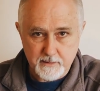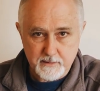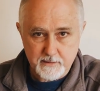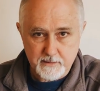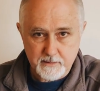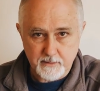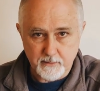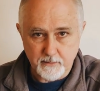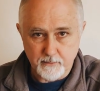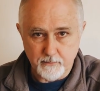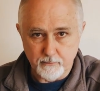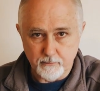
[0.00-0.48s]

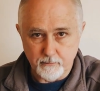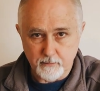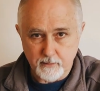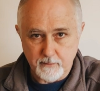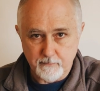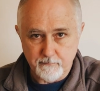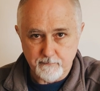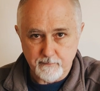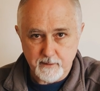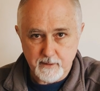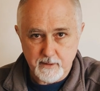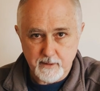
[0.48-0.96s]
So
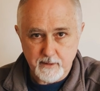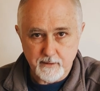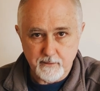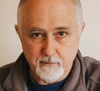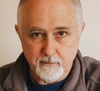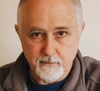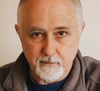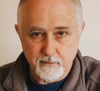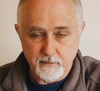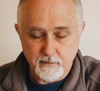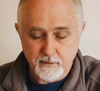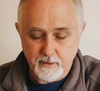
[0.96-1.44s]
roughly
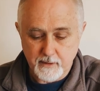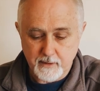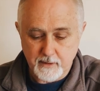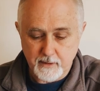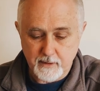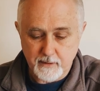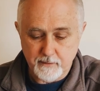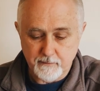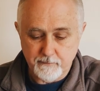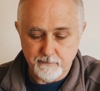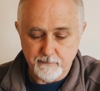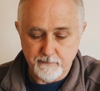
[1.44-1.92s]

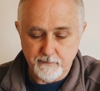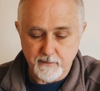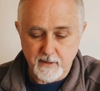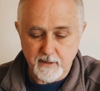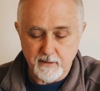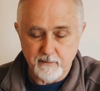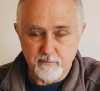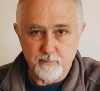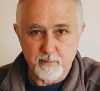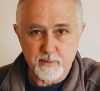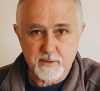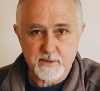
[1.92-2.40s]

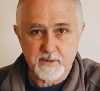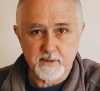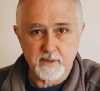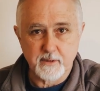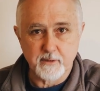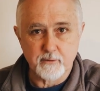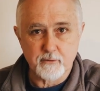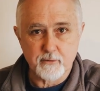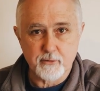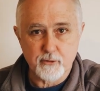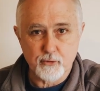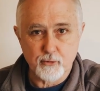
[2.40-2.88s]

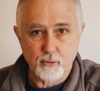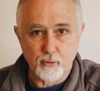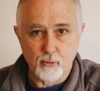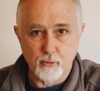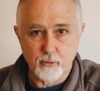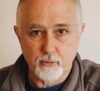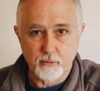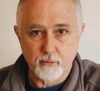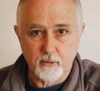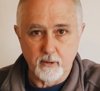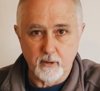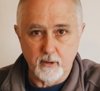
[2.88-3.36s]
5% uh,
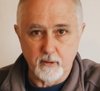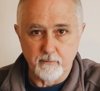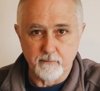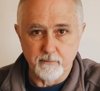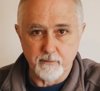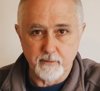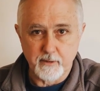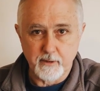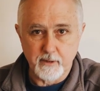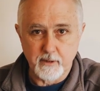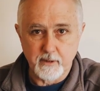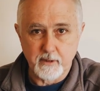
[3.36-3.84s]
short
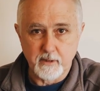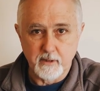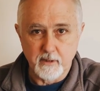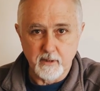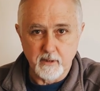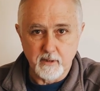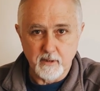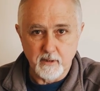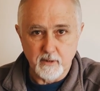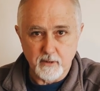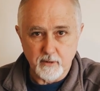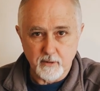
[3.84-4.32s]
of the
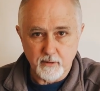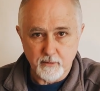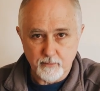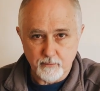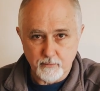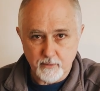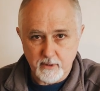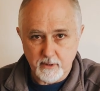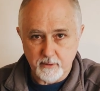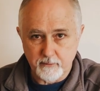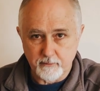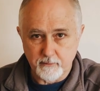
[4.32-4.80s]

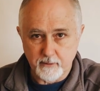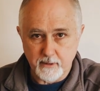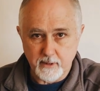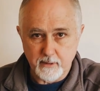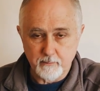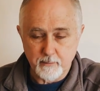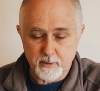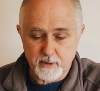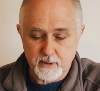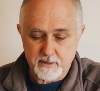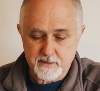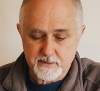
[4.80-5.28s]
300
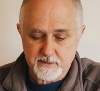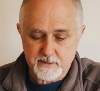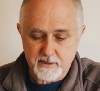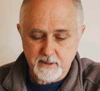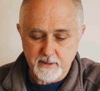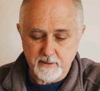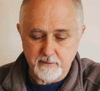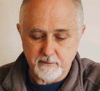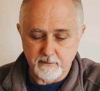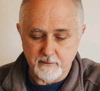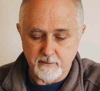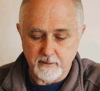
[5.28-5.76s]
amp hour
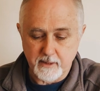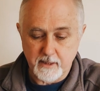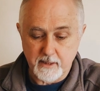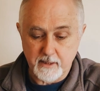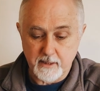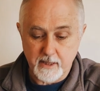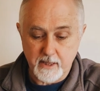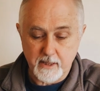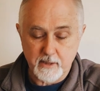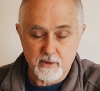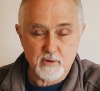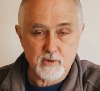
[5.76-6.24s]
stated
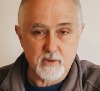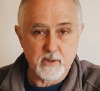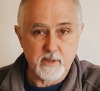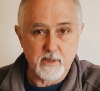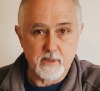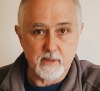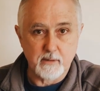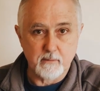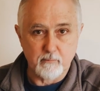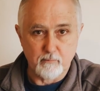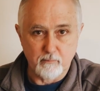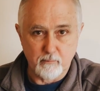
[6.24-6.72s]
and
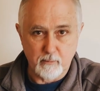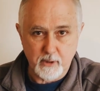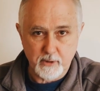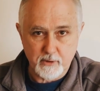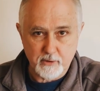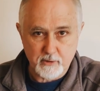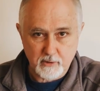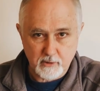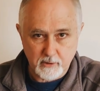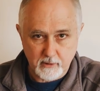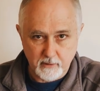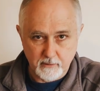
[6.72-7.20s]
actually
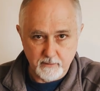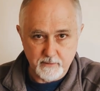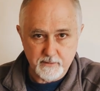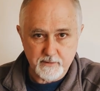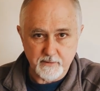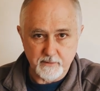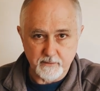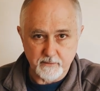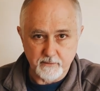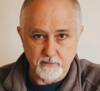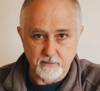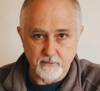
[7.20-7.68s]
much
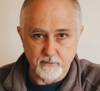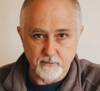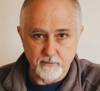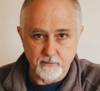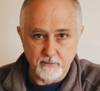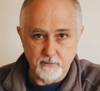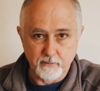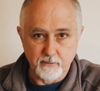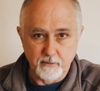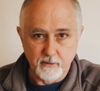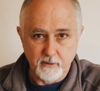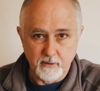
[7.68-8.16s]
closer
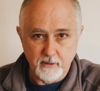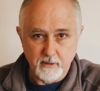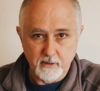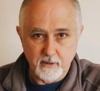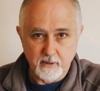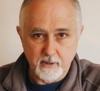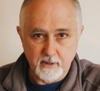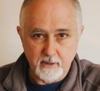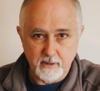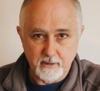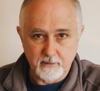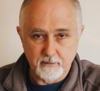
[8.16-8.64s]
to
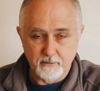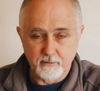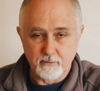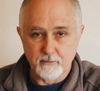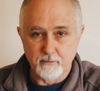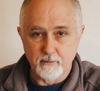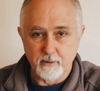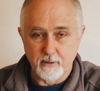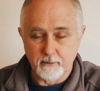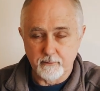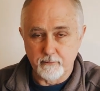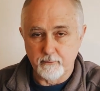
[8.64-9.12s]
a
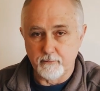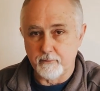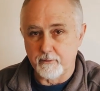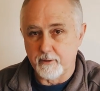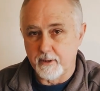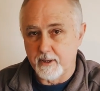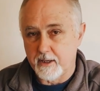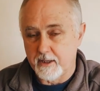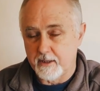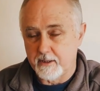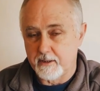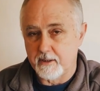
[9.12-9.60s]

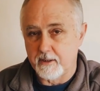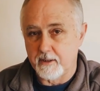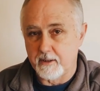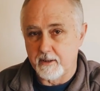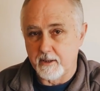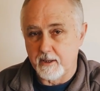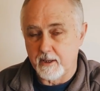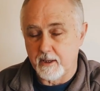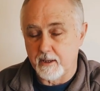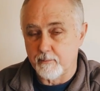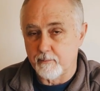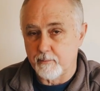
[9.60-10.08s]

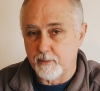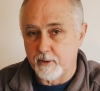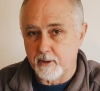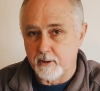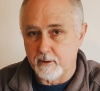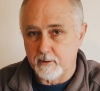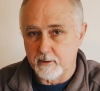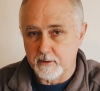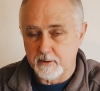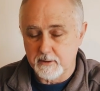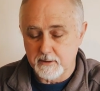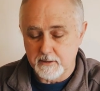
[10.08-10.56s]
280 amp
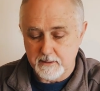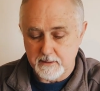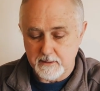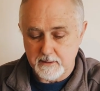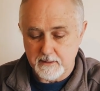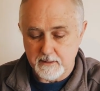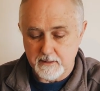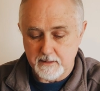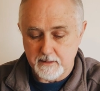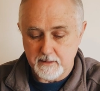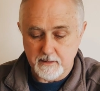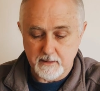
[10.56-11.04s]
hour
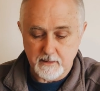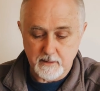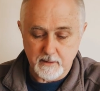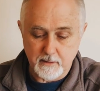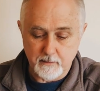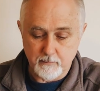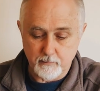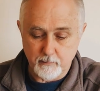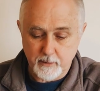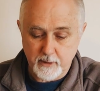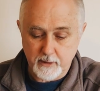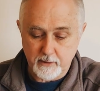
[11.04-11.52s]

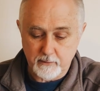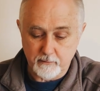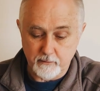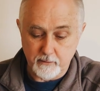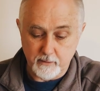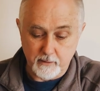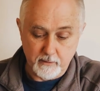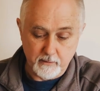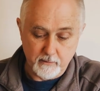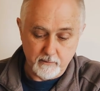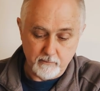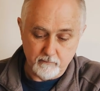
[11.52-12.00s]
um,
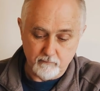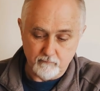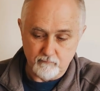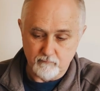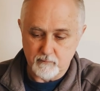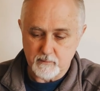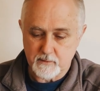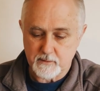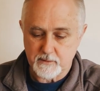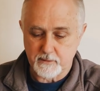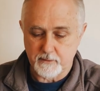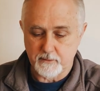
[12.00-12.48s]
battery.
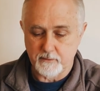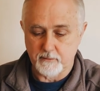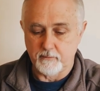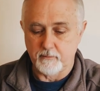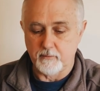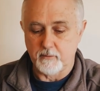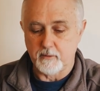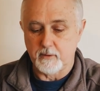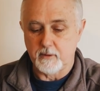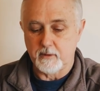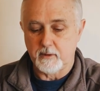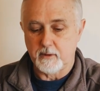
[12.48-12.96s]
So
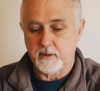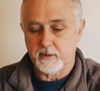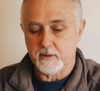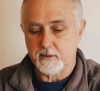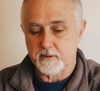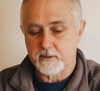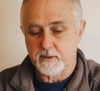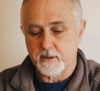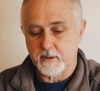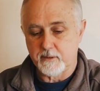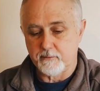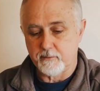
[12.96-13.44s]

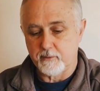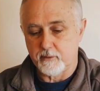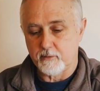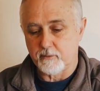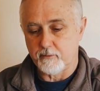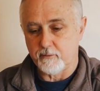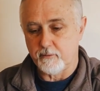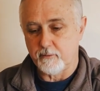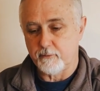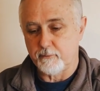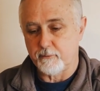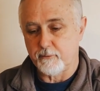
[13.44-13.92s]
instead of a
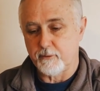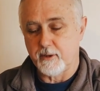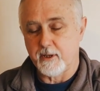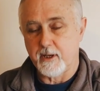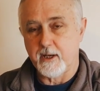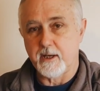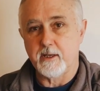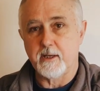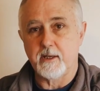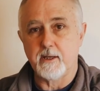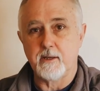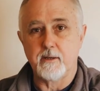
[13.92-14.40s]

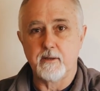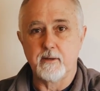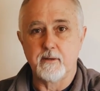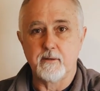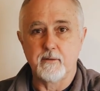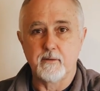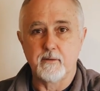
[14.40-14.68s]
280